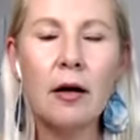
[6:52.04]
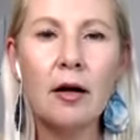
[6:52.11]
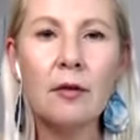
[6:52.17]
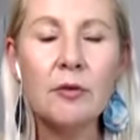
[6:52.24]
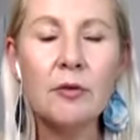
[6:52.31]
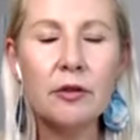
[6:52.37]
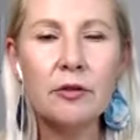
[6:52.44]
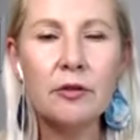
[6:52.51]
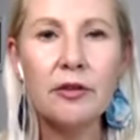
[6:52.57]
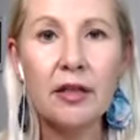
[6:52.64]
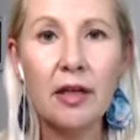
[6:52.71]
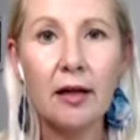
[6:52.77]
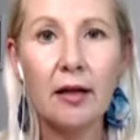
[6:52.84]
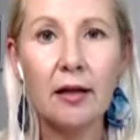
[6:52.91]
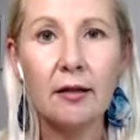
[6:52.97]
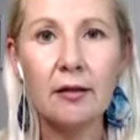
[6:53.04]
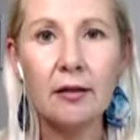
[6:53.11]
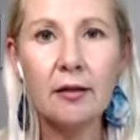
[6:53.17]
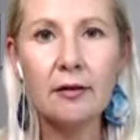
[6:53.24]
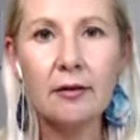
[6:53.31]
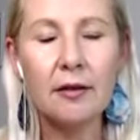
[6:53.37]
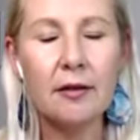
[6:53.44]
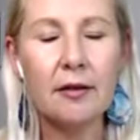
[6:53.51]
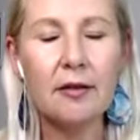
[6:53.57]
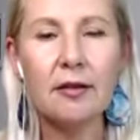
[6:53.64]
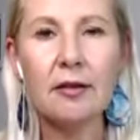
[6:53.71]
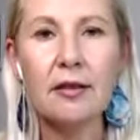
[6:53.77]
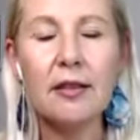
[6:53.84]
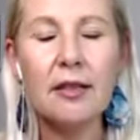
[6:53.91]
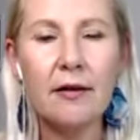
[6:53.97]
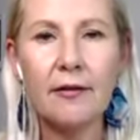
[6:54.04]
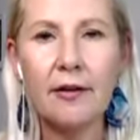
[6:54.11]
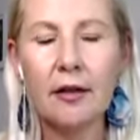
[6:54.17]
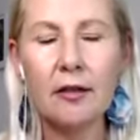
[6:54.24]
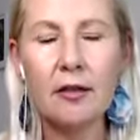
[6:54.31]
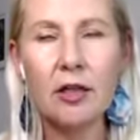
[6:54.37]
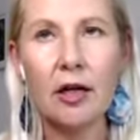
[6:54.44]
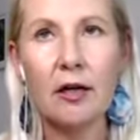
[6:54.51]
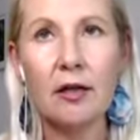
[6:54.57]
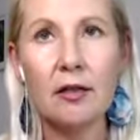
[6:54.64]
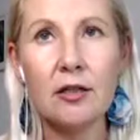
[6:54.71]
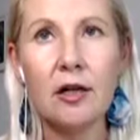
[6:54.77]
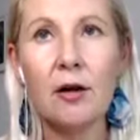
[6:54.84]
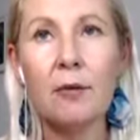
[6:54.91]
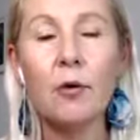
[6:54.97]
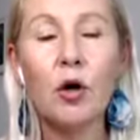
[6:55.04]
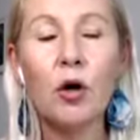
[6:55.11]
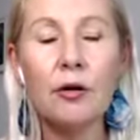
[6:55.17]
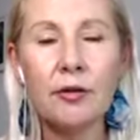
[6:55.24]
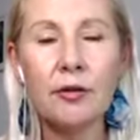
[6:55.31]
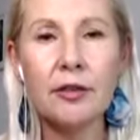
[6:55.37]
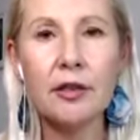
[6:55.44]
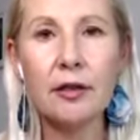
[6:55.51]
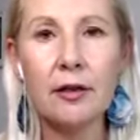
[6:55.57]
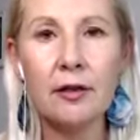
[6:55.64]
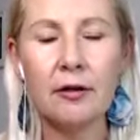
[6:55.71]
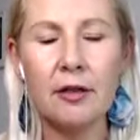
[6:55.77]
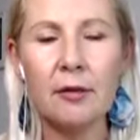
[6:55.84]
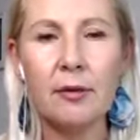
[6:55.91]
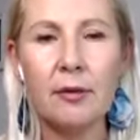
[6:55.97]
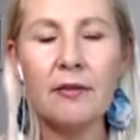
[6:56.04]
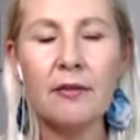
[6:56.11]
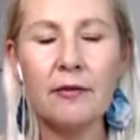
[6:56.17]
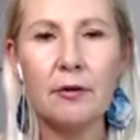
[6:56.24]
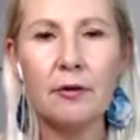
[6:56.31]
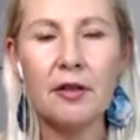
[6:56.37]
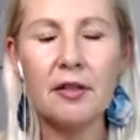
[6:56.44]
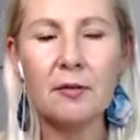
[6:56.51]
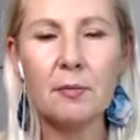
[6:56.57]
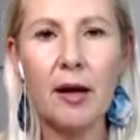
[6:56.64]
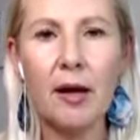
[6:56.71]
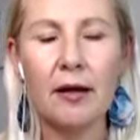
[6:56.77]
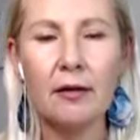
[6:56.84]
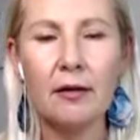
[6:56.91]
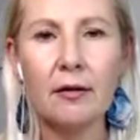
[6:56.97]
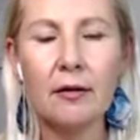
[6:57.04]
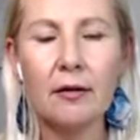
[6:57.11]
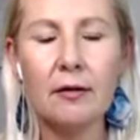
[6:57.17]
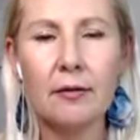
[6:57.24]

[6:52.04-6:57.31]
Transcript: I'm so scared that this is never going to change, that I'm constantly going to be living with this pain.